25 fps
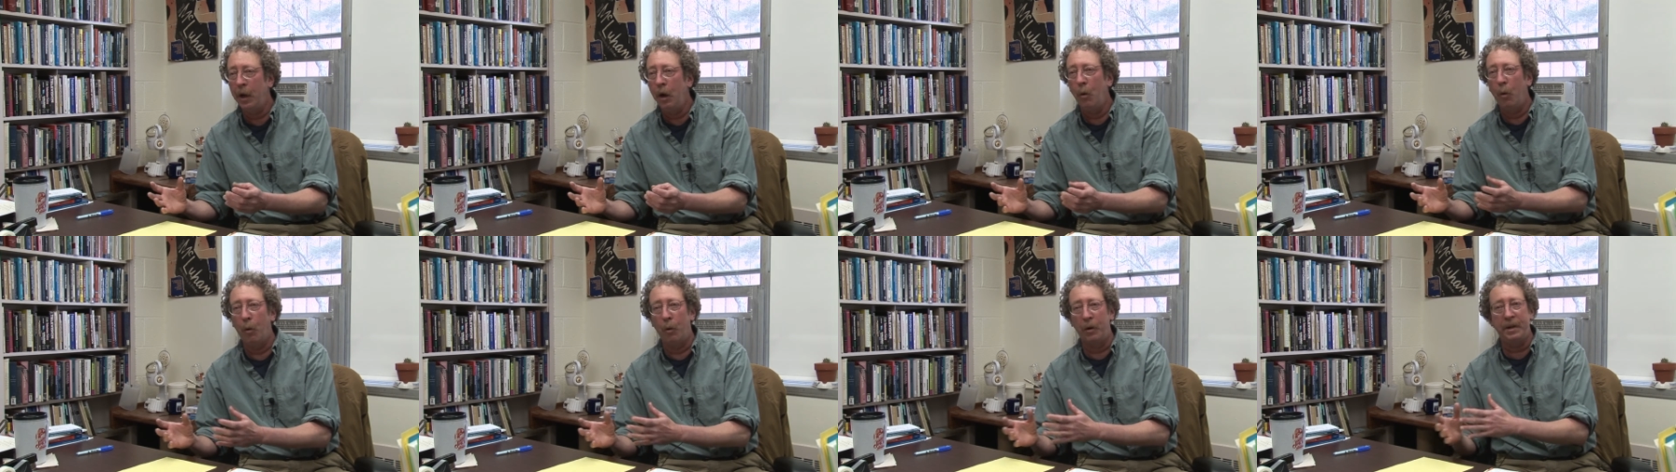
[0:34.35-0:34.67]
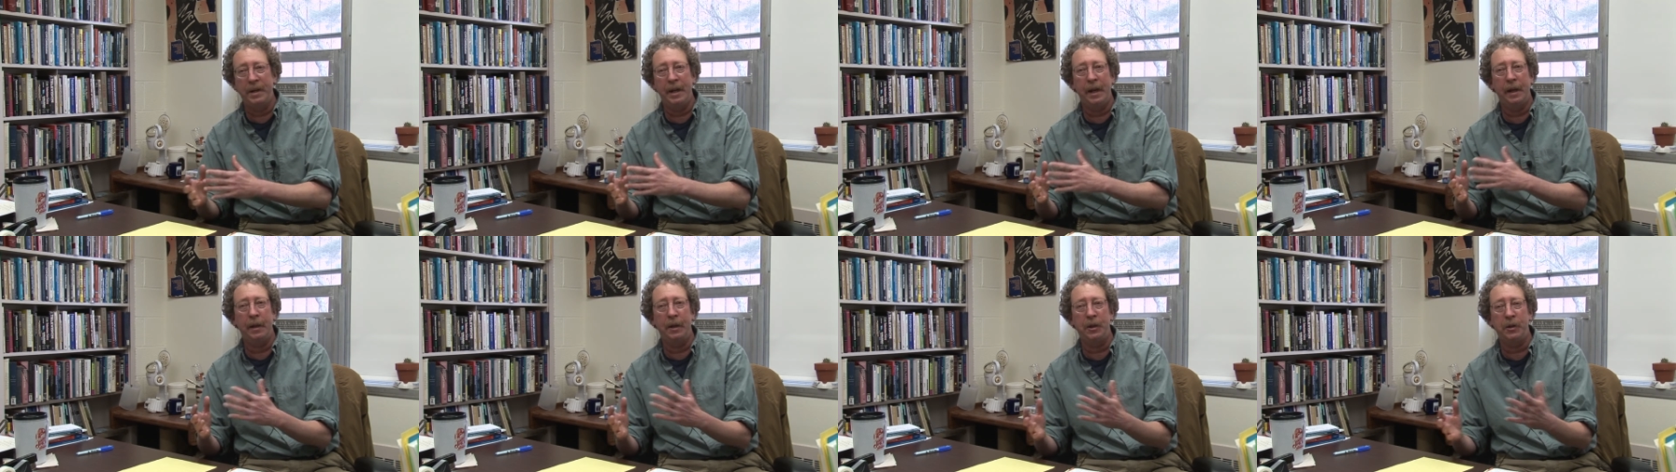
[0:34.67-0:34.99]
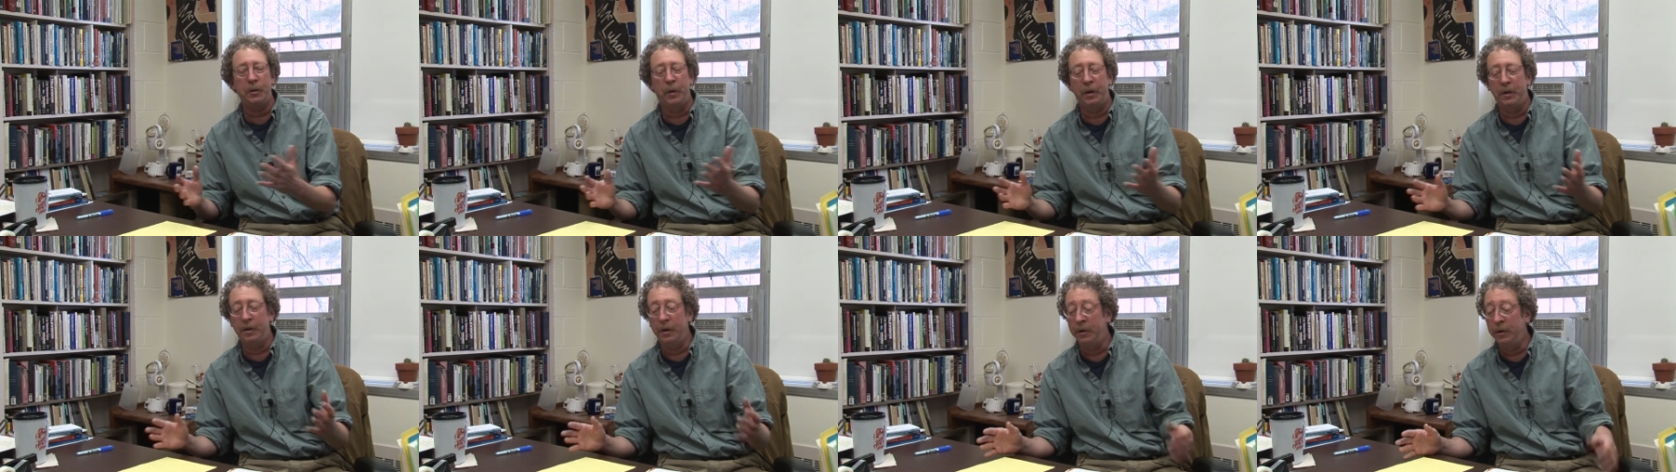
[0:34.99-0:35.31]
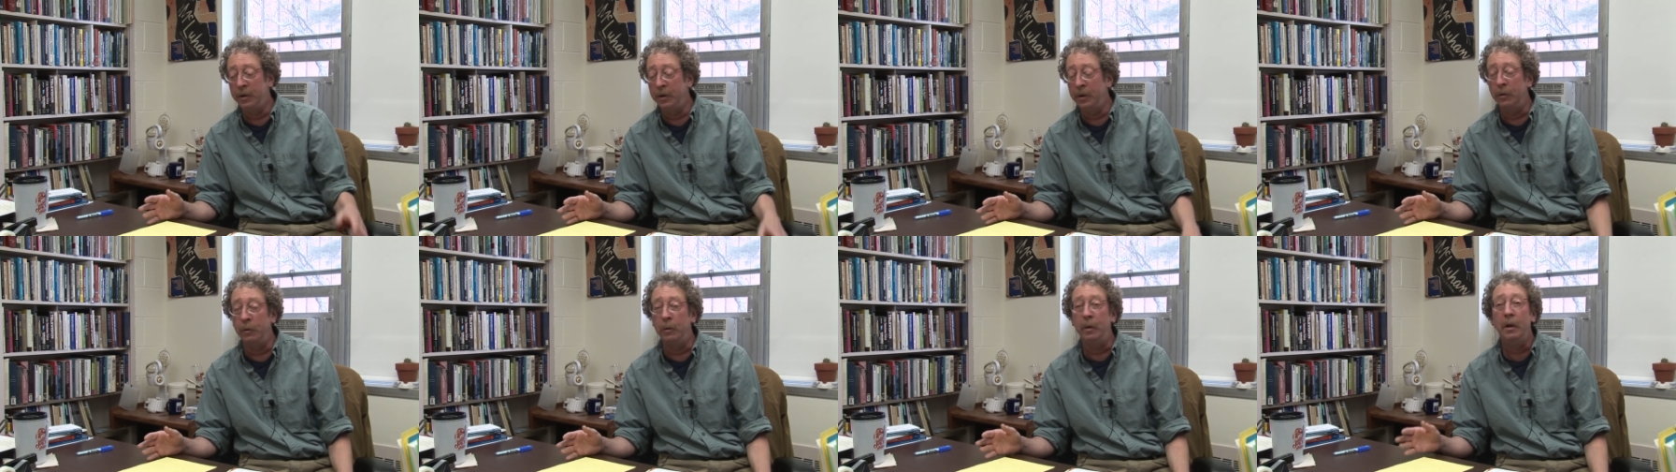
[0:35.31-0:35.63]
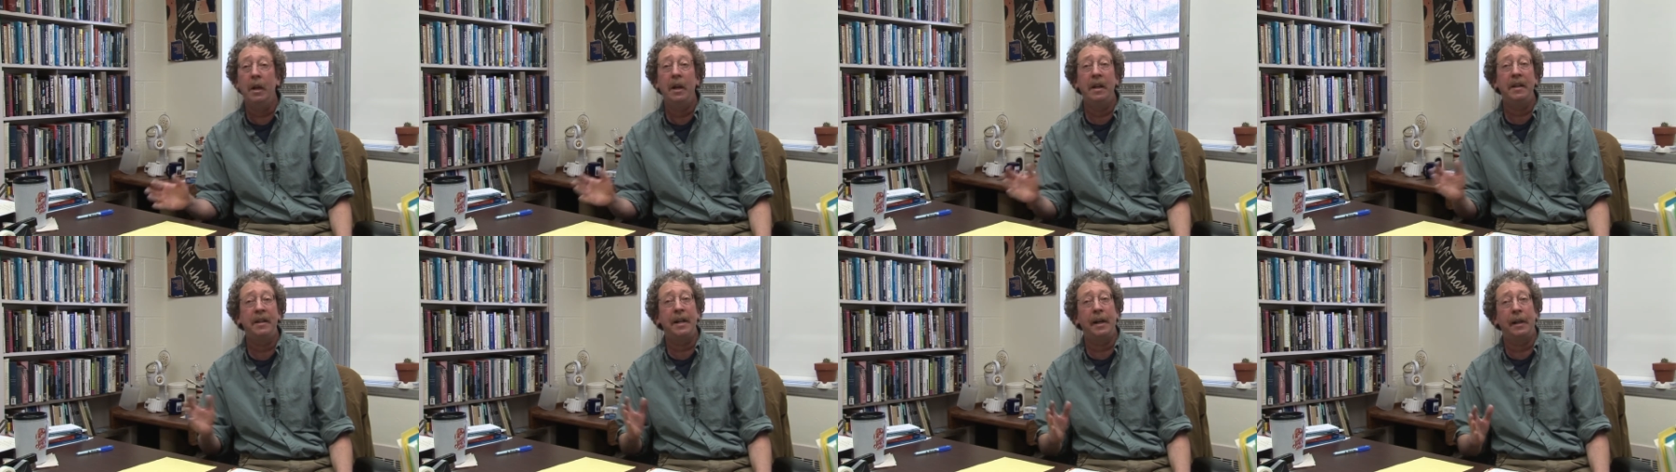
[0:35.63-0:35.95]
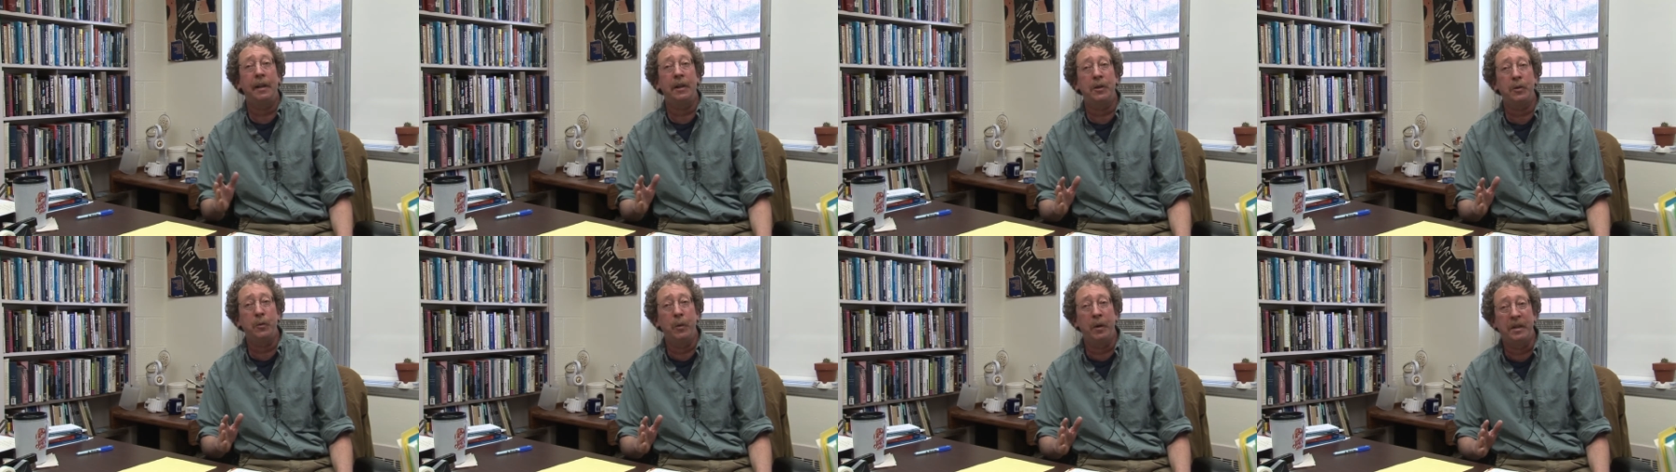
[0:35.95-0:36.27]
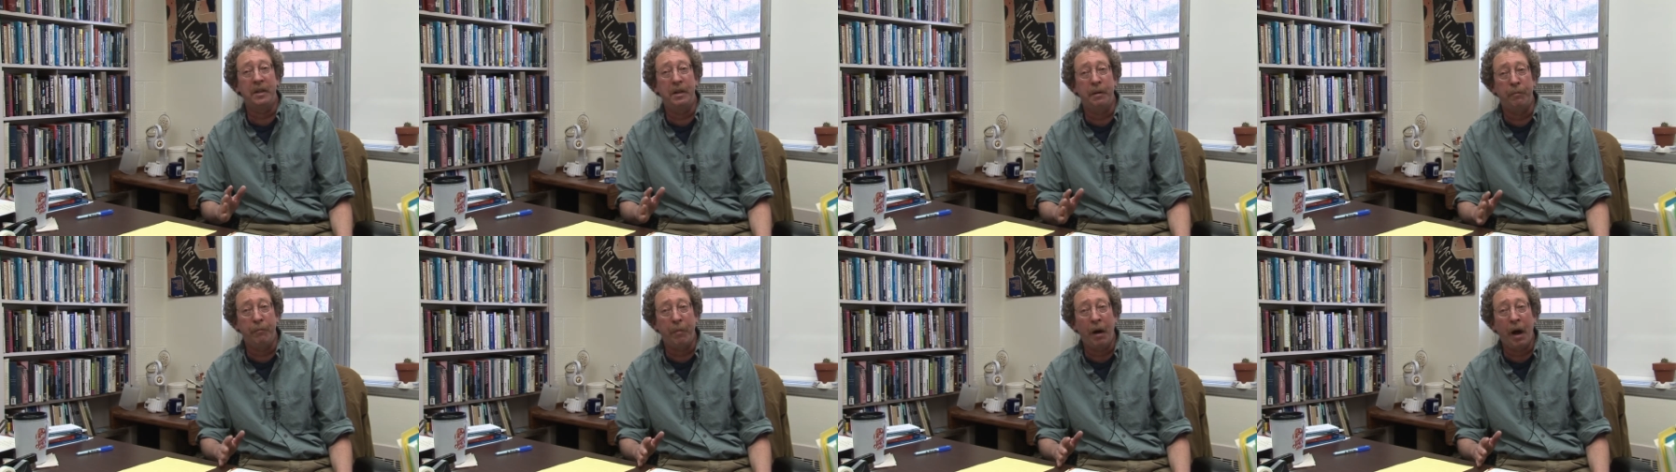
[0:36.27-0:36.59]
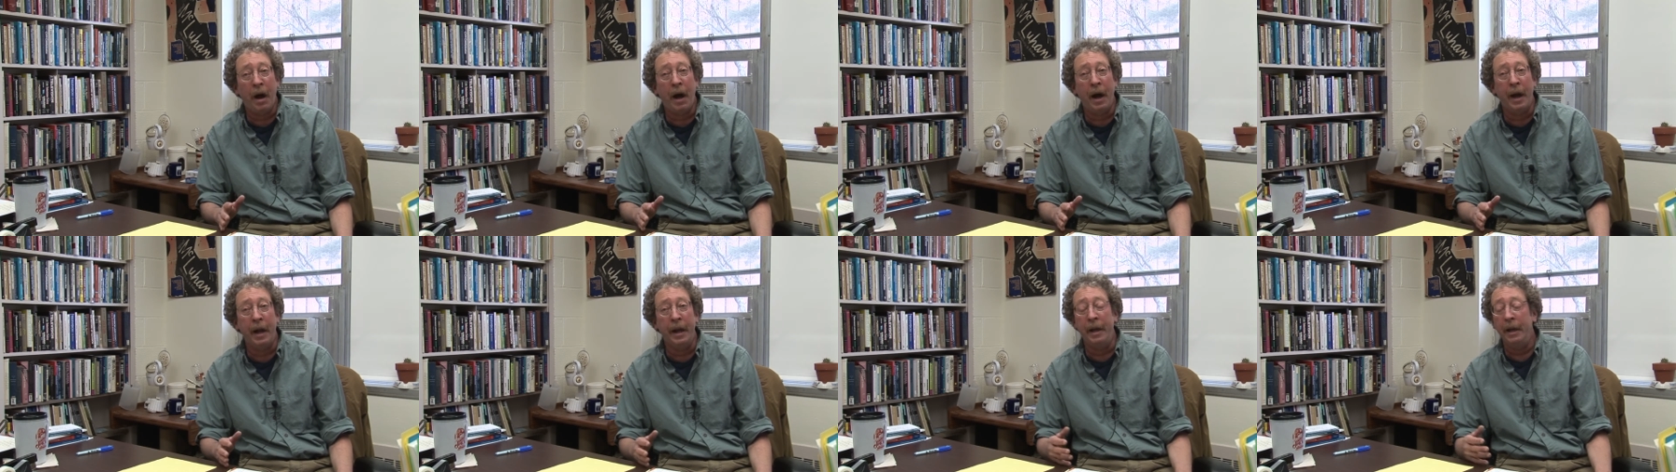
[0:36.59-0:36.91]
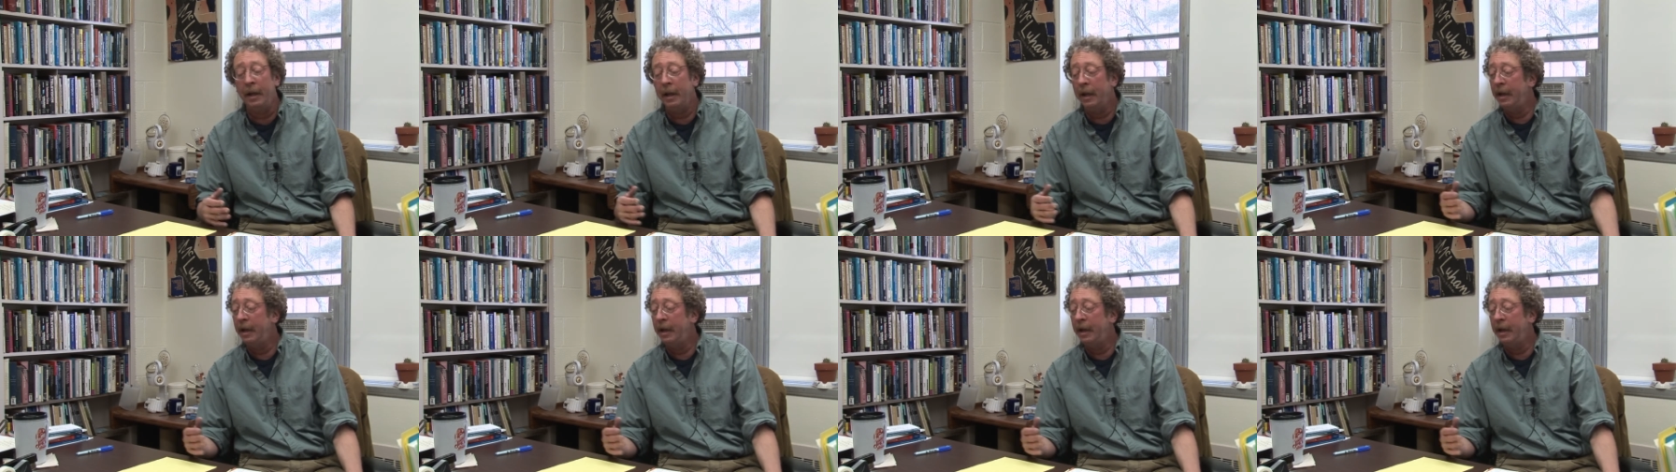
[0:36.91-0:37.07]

or tell us what to do, tell us what to buy,